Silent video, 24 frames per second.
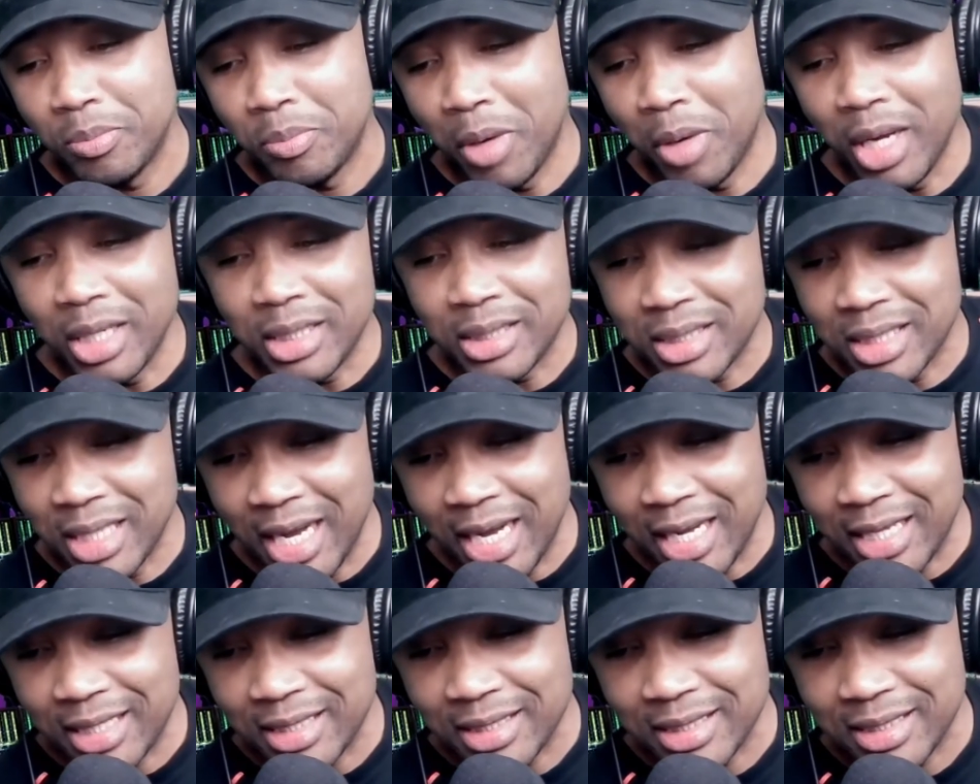Oh, the
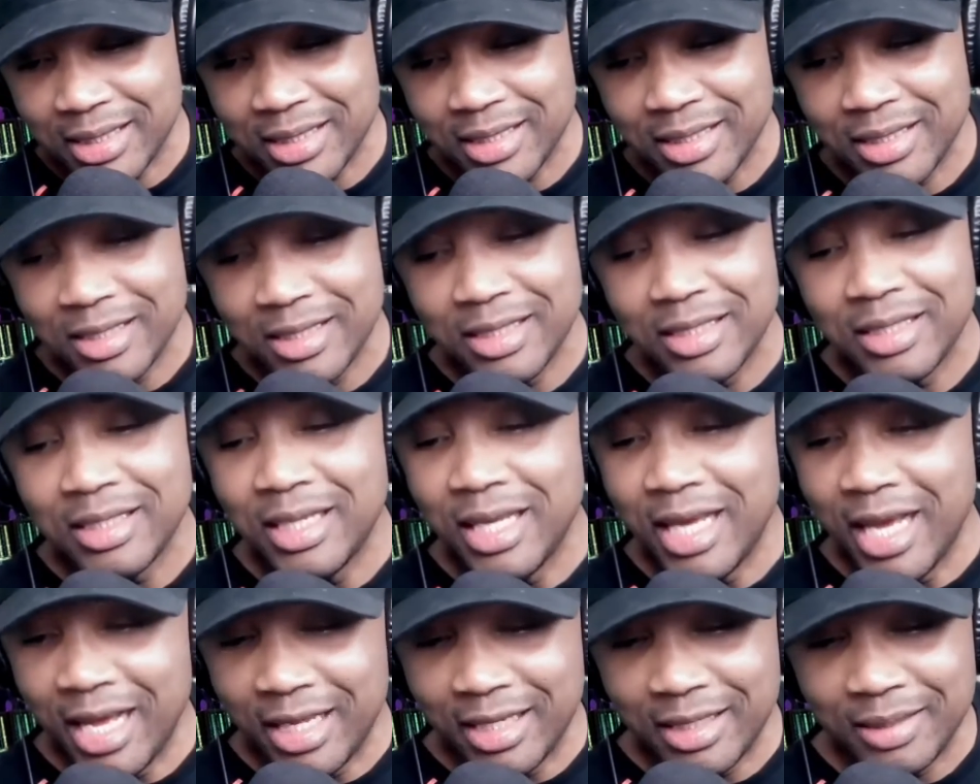Naked Truth.
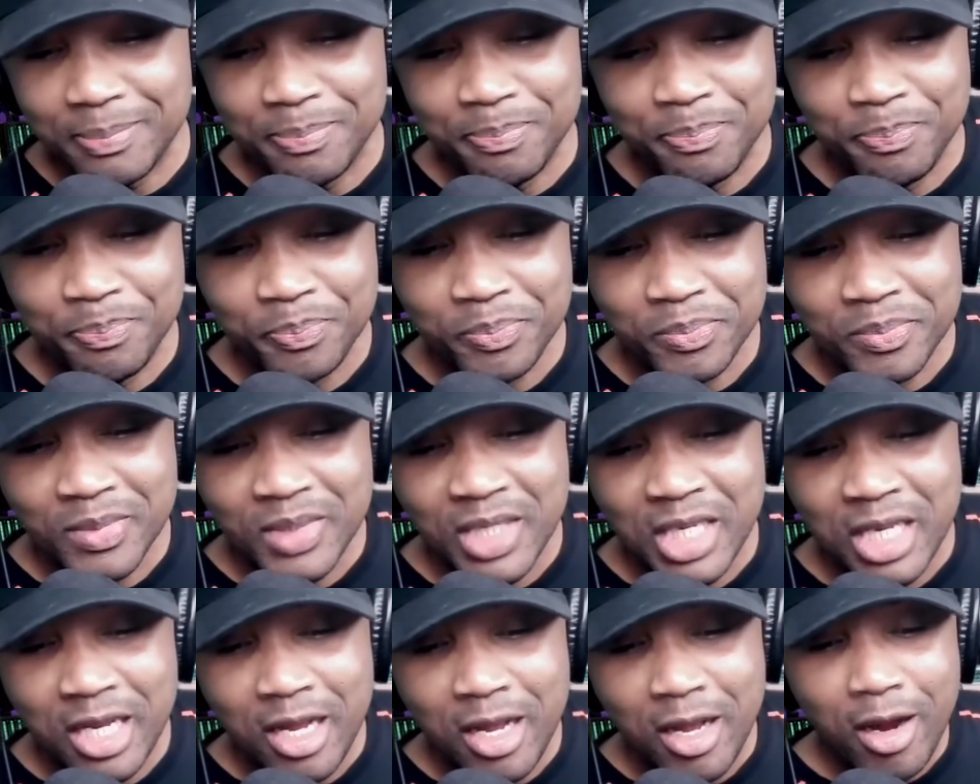Yeah. Okay,
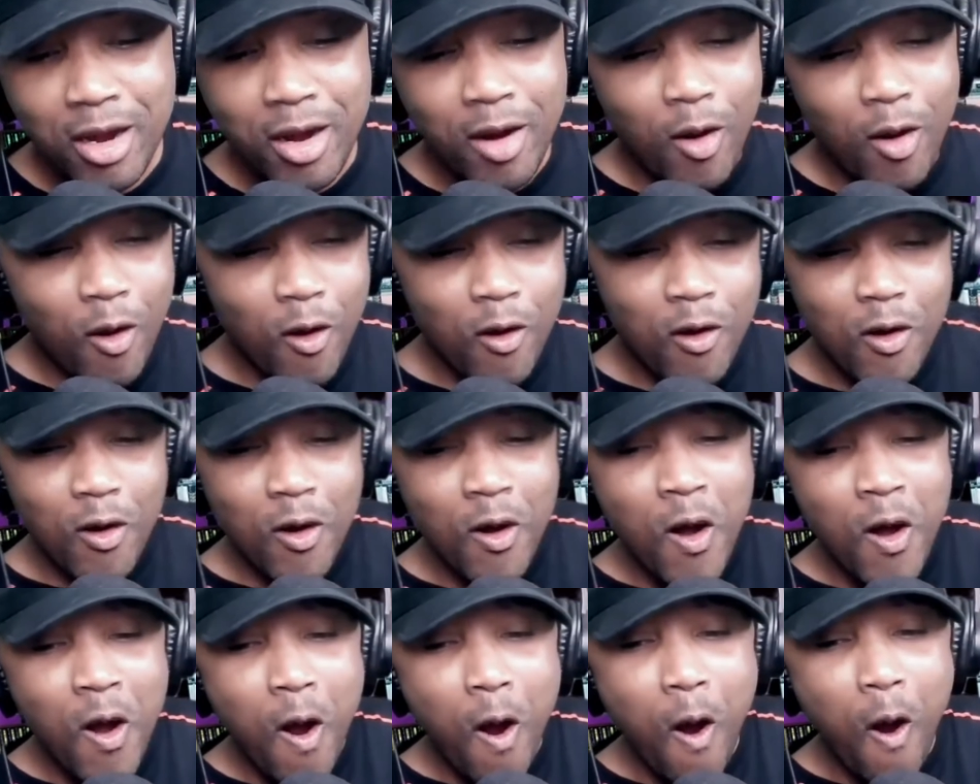Naked Truth. All right.
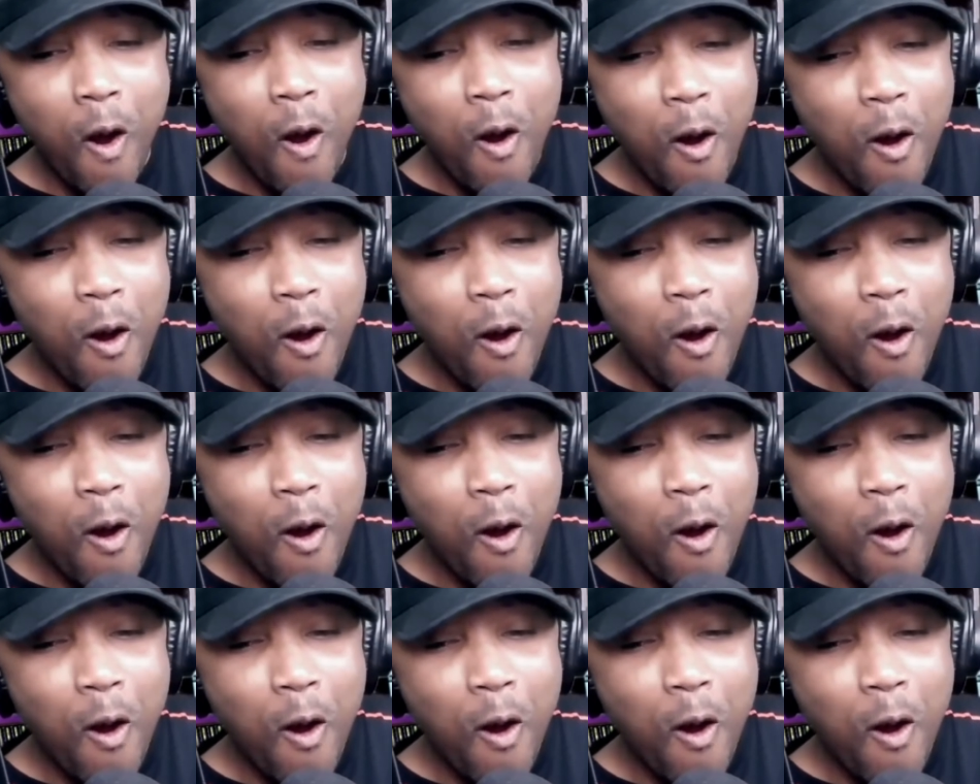So.